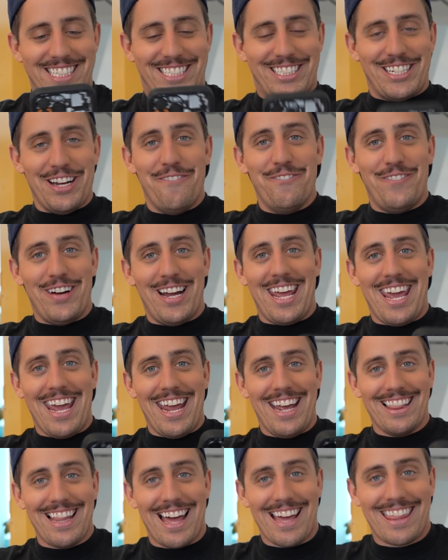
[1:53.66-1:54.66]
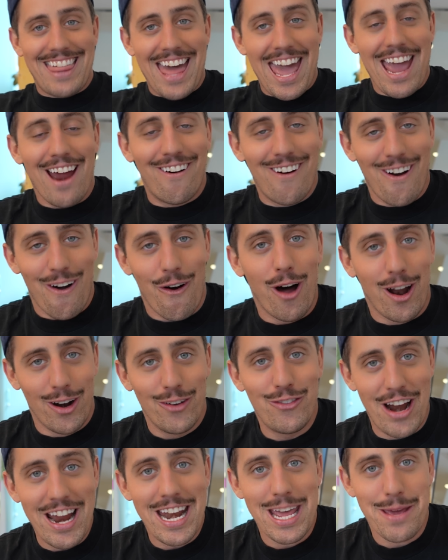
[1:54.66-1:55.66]
somebody, like they are
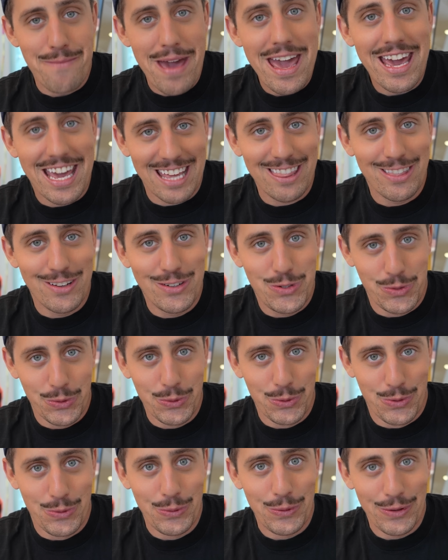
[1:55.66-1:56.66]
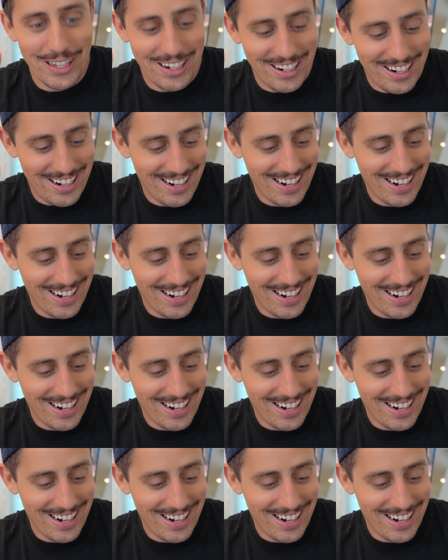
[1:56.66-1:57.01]
already making the Jewel Cooler.